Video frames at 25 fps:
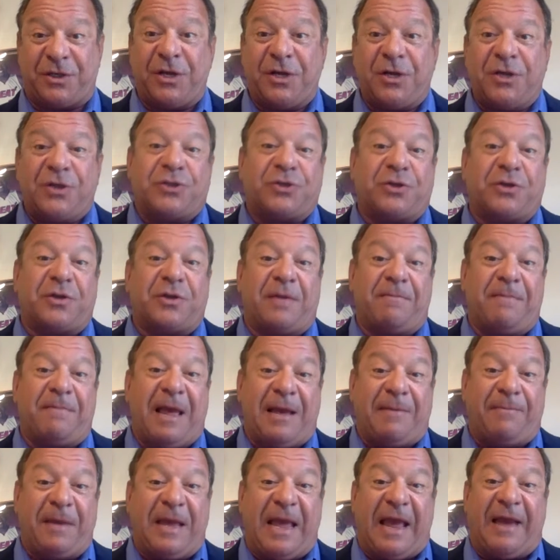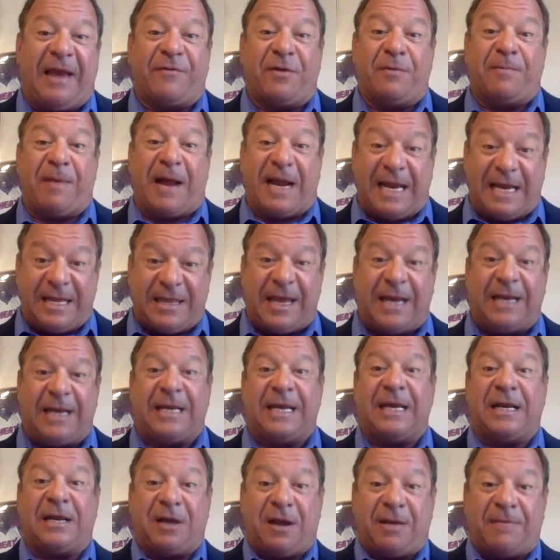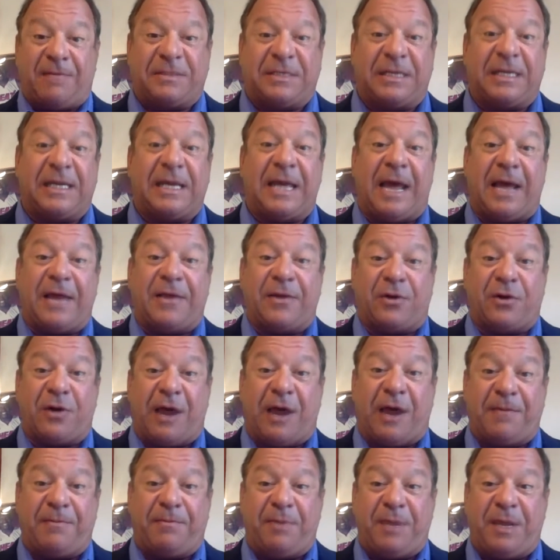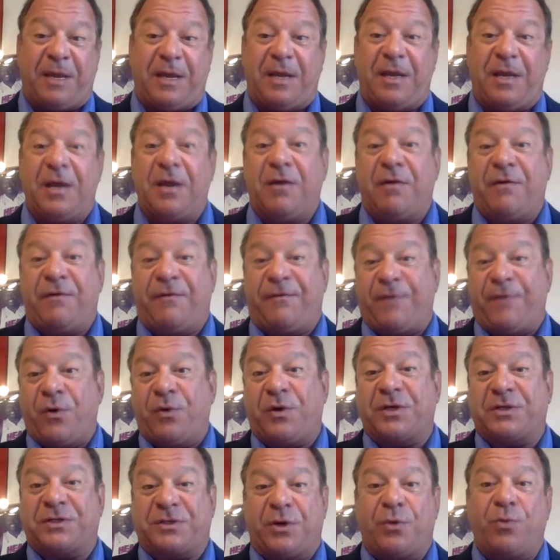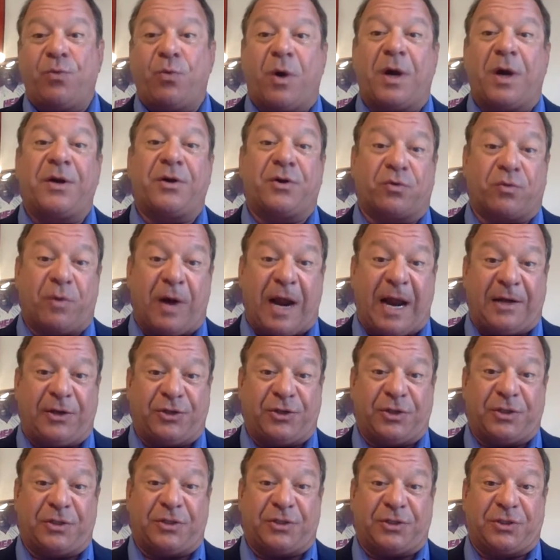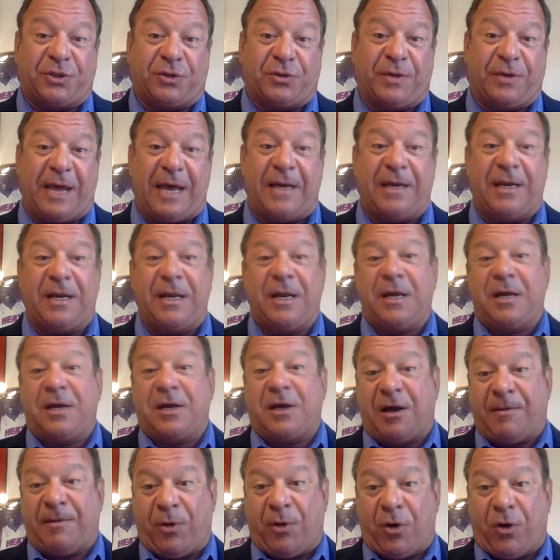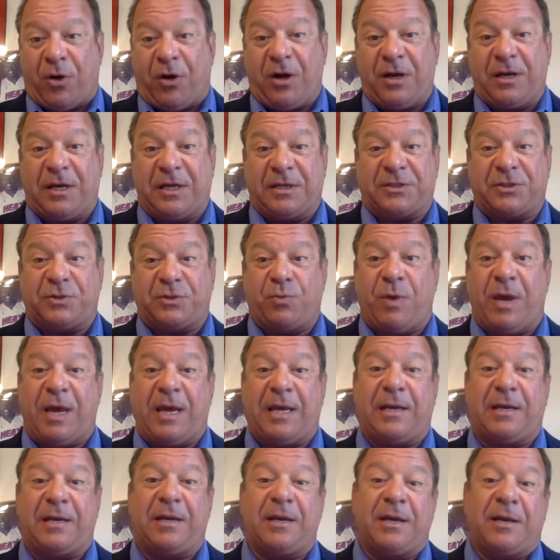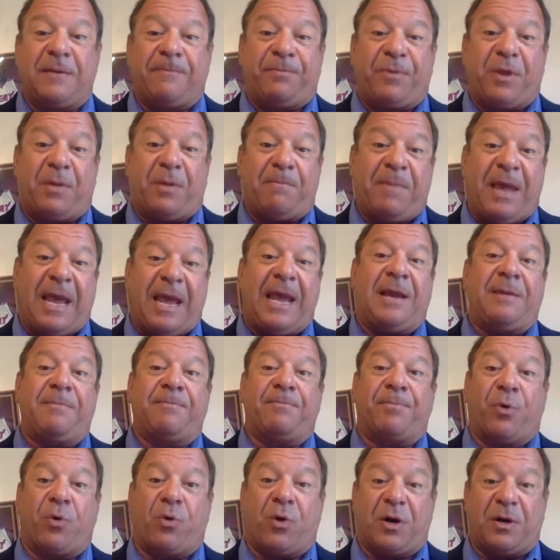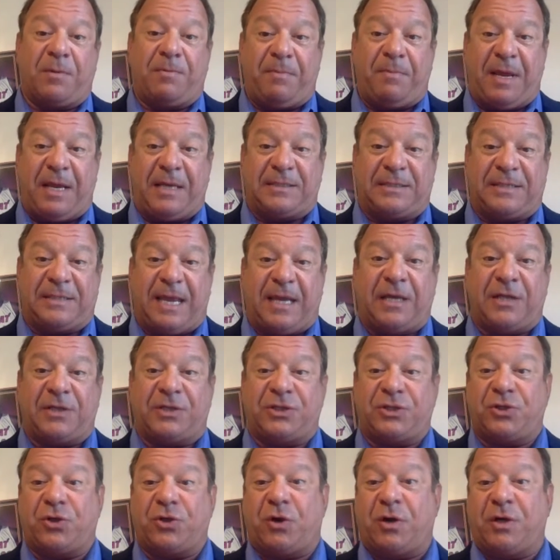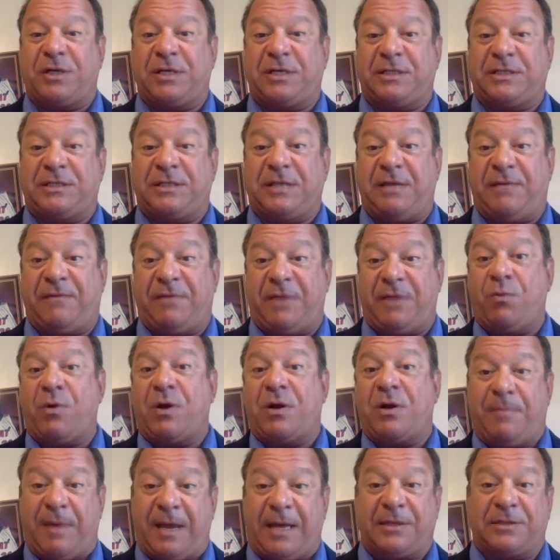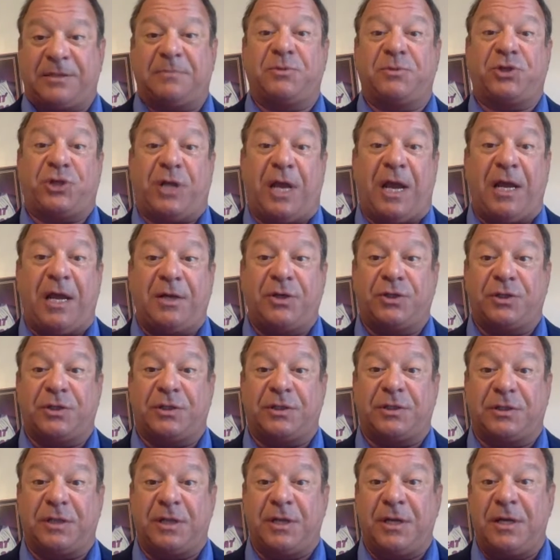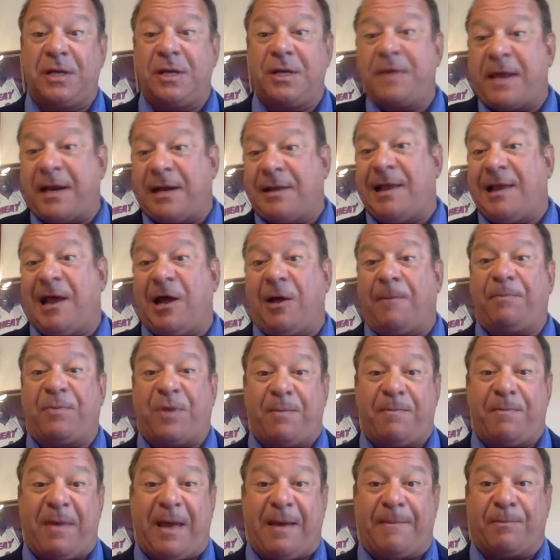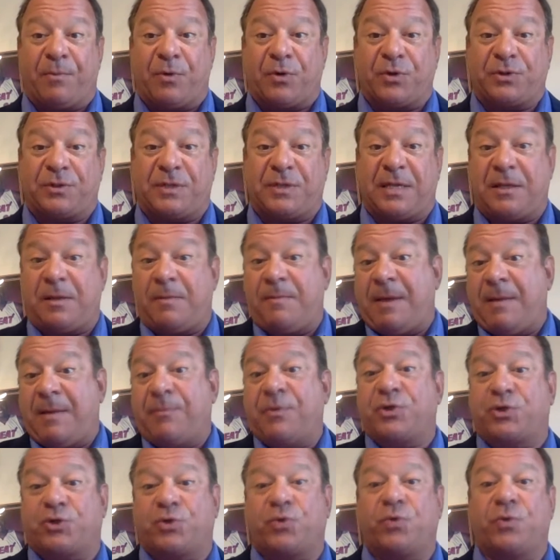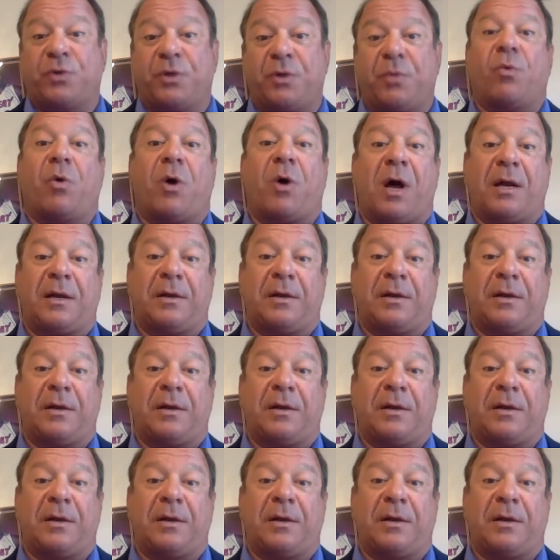so that maybe everybody then can come together and be focused in one direction, so that come August, when the main board meets, they can start to see if they want to make some changes that'll help the members, that the members truly want.